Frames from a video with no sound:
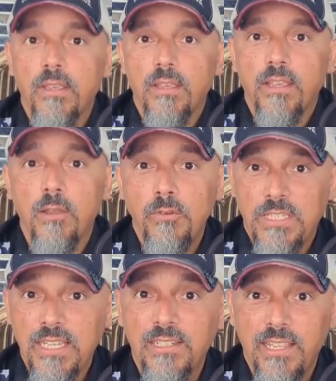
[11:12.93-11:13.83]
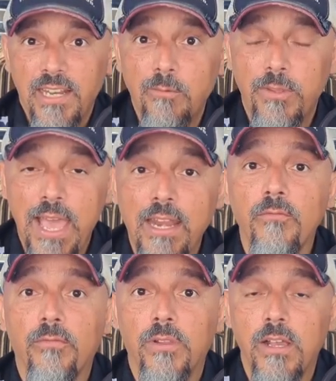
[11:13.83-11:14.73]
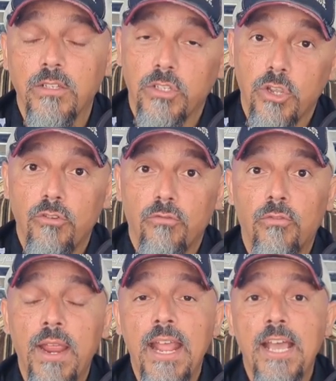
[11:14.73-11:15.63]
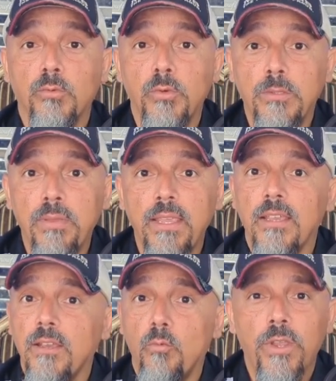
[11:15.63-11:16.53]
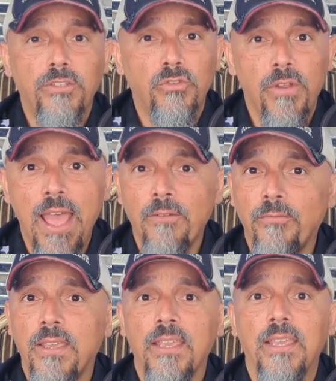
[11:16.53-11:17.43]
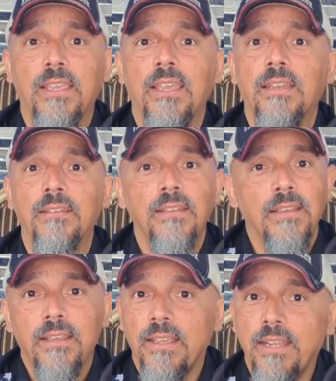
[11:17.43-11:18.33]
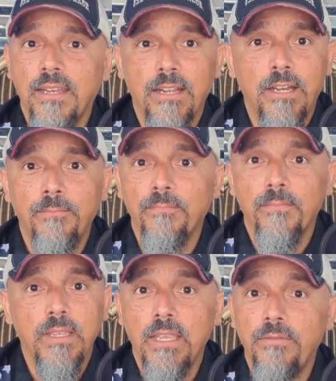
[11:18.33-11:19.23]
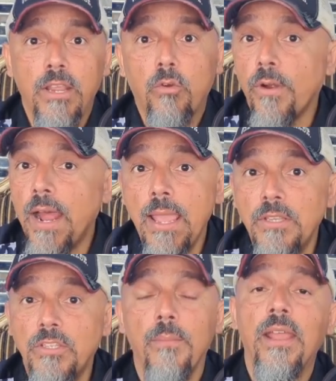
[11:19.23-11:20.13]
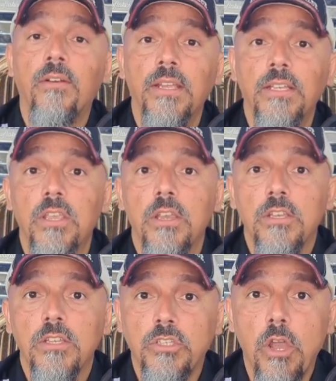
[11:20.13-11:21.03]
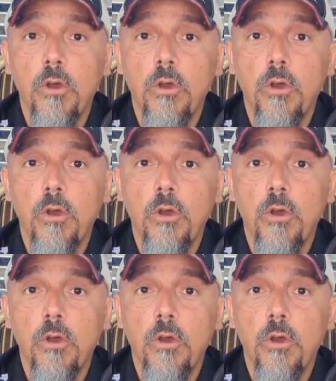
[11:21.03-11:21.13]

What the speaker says: And we're still dealing with that influx right now as we speak, with traffic and even crime in some areas. So